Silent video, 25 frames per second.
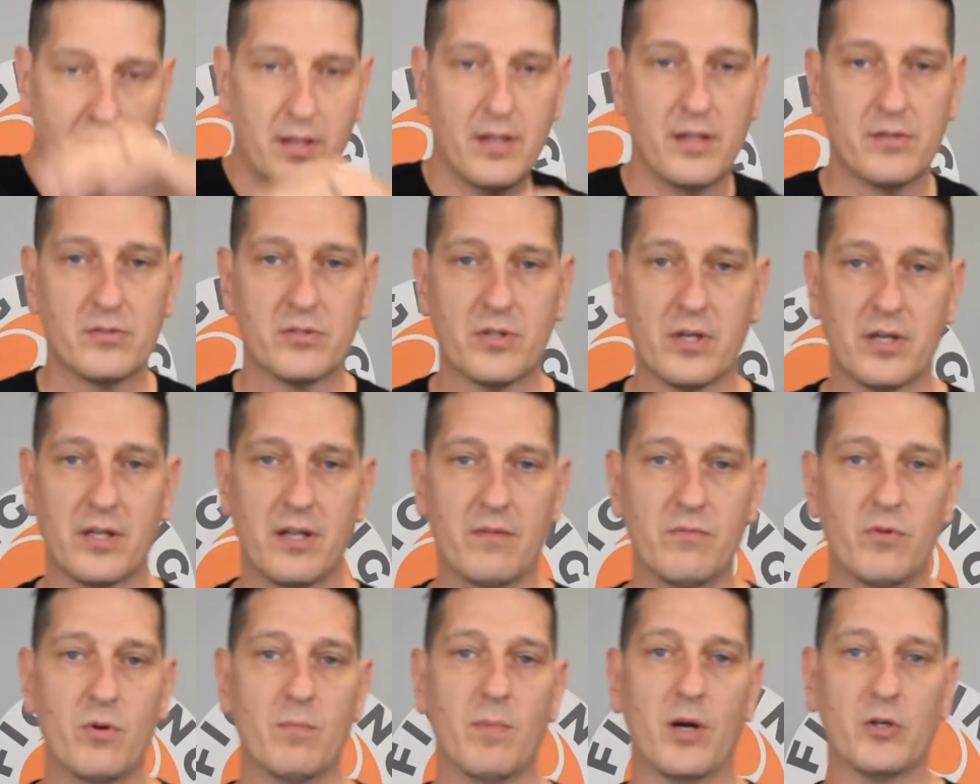It's going to
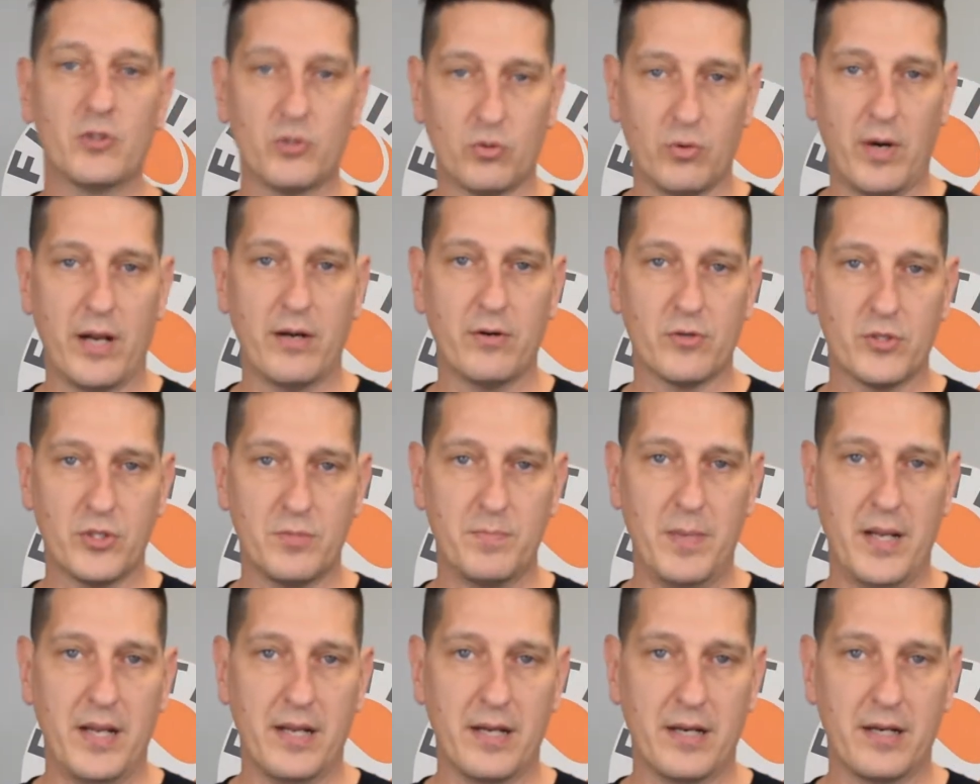give you much greater
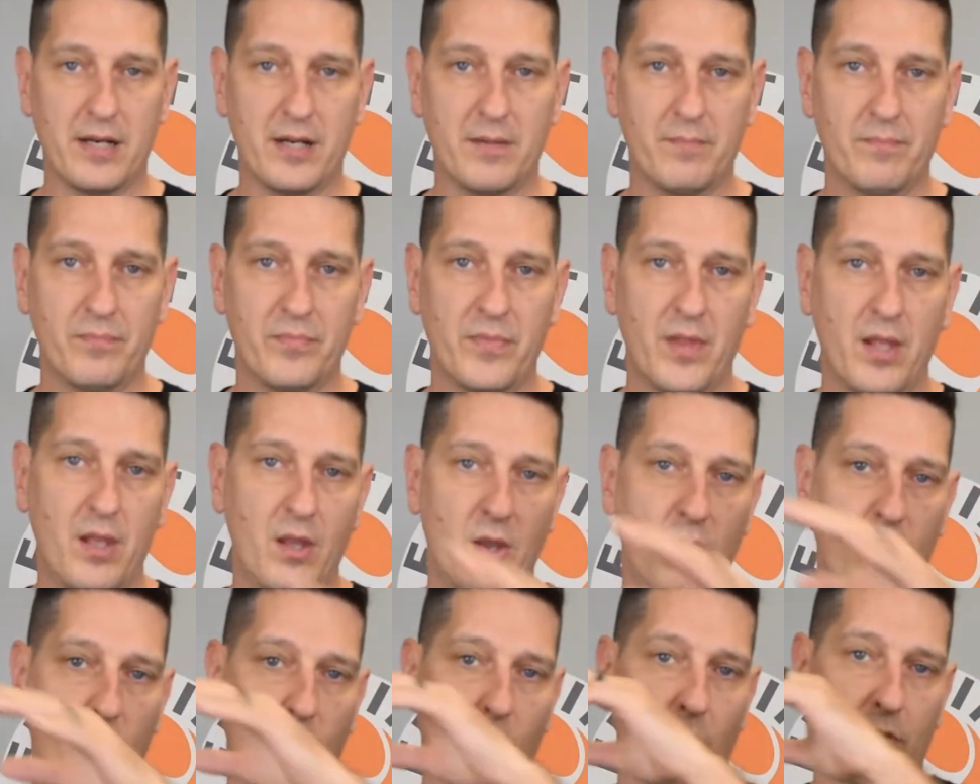speed.
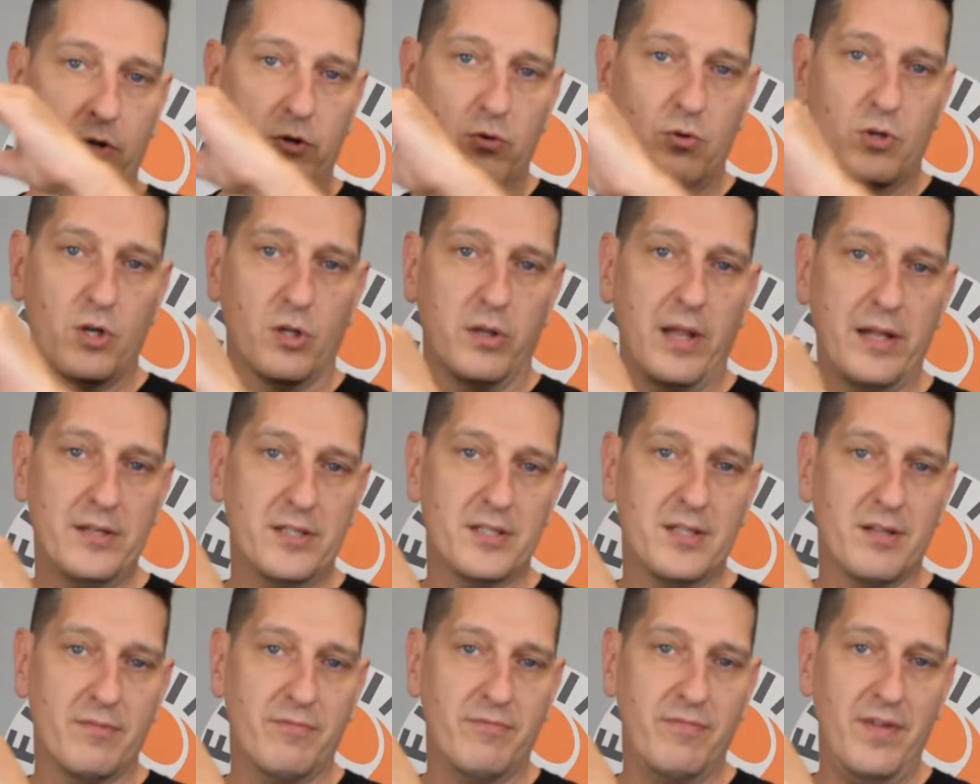When you
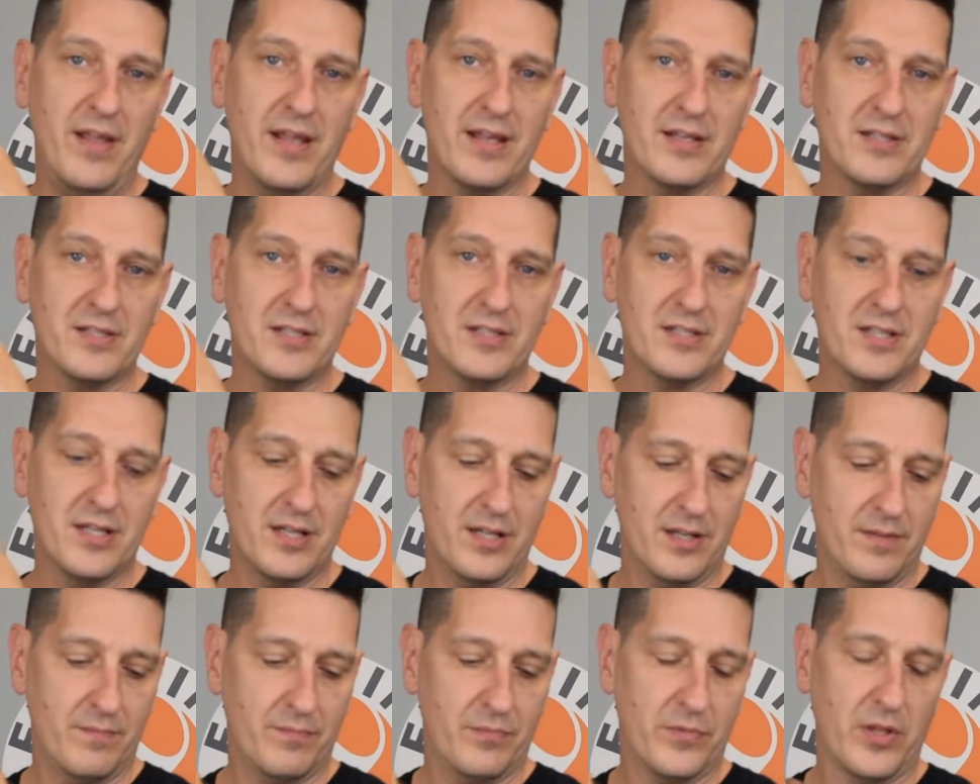clench the fist
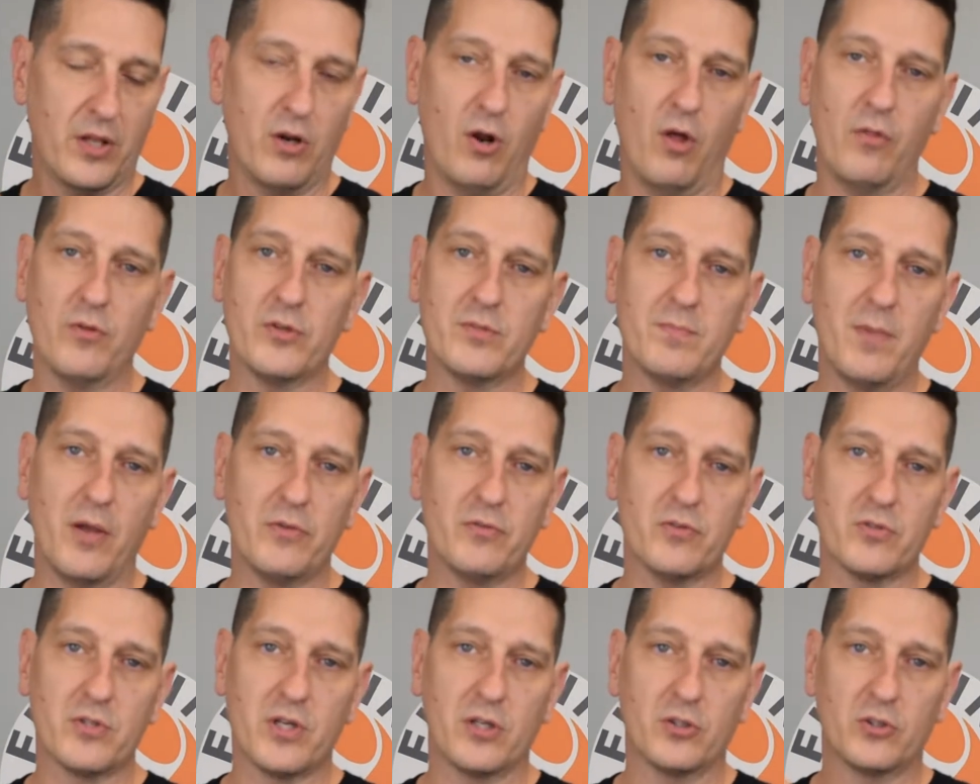and all those
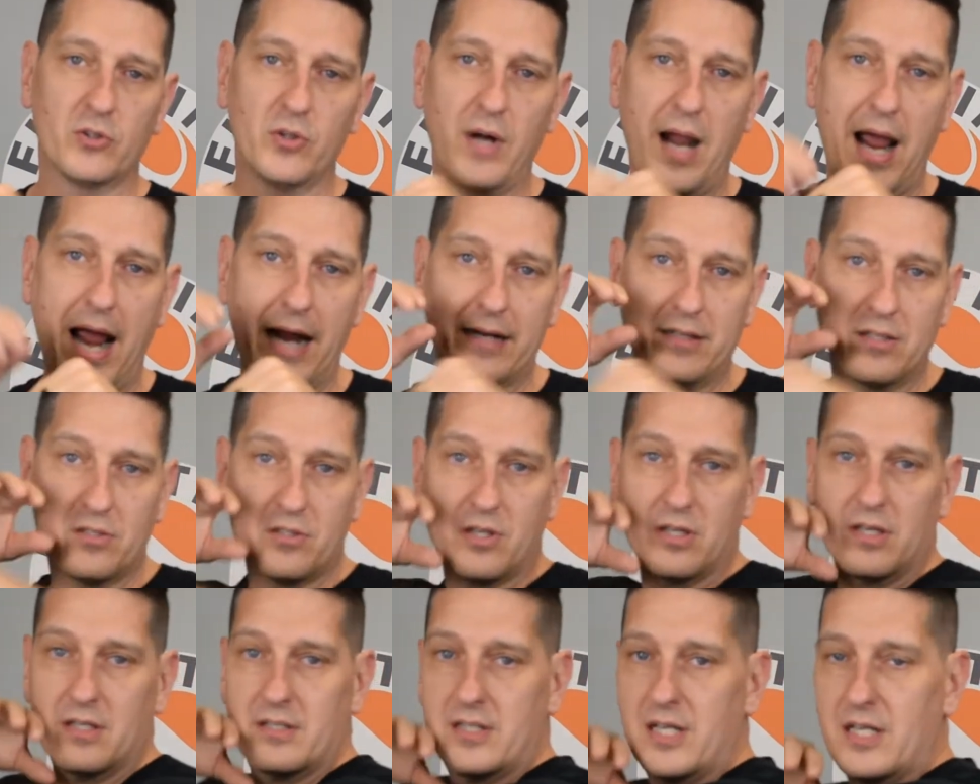muscles contract, it's
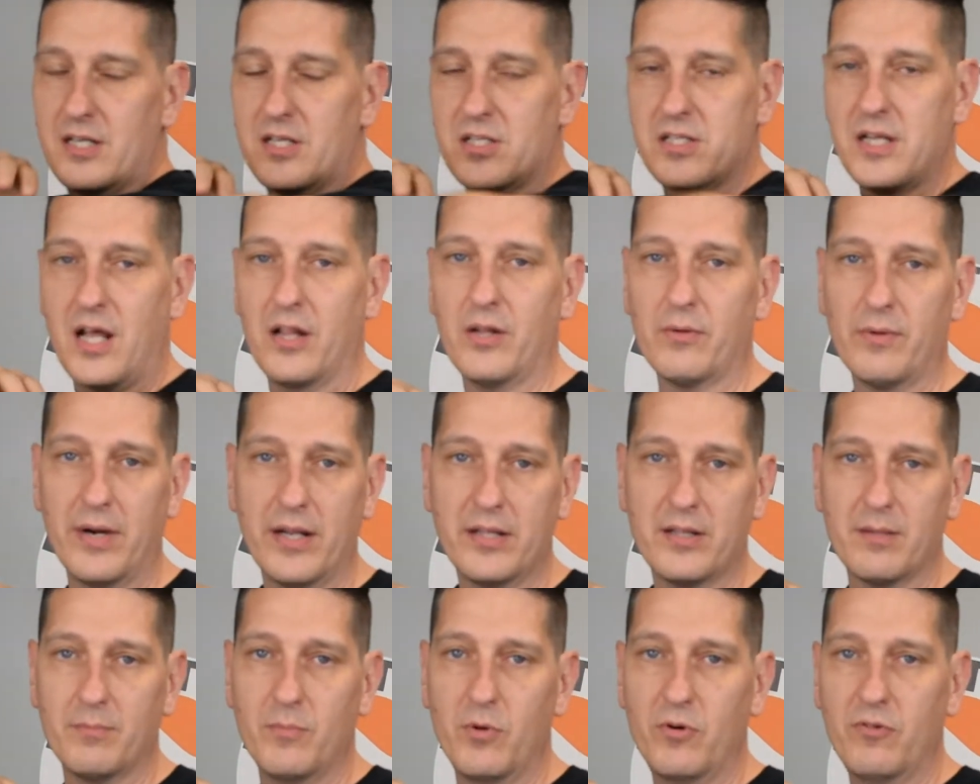going to
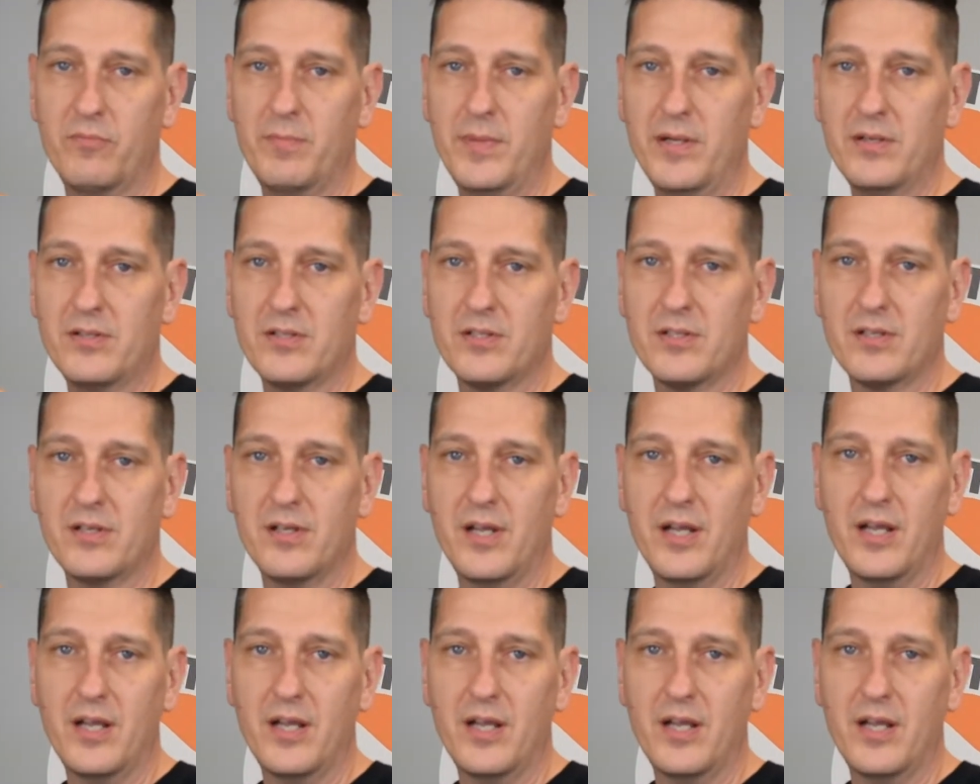decelerate the movement.